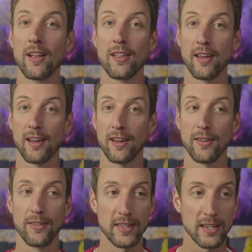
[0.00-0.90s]

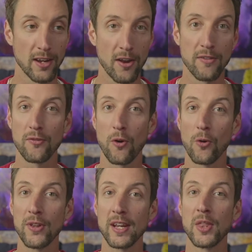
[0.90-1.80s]
the
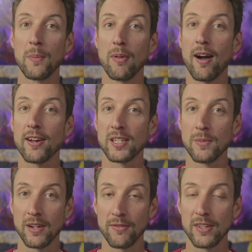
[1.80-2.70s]
unfolding and the
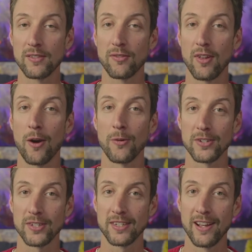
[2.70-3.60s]
blossoming of these
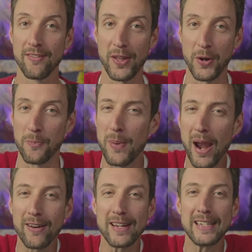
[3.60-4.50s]
flowers that are
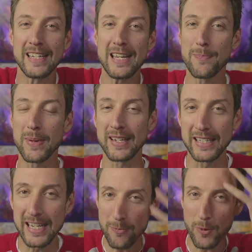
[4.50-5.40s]
buried deep,
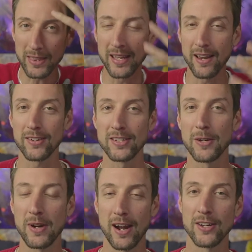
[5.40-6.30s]
deep within our
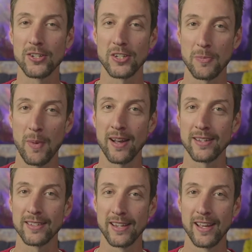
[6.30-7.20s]
subconscious
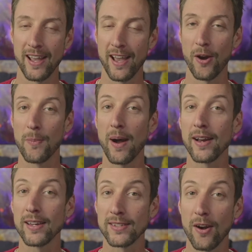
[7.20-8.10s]
minds and our
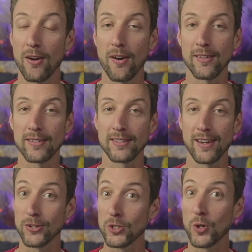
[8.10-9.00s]
bodies and our hearts and
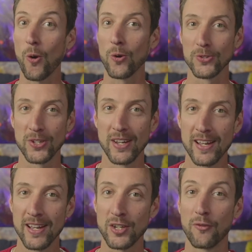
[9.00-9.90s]
our souls
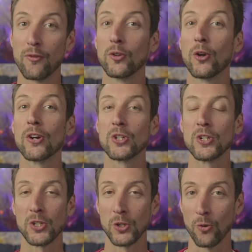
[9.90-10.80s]
to flourish
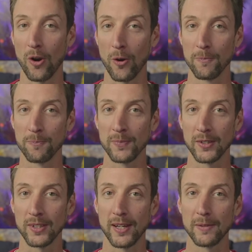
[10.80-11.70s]
and to grow,
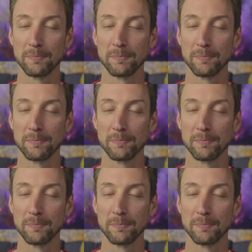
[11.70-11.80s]
okay?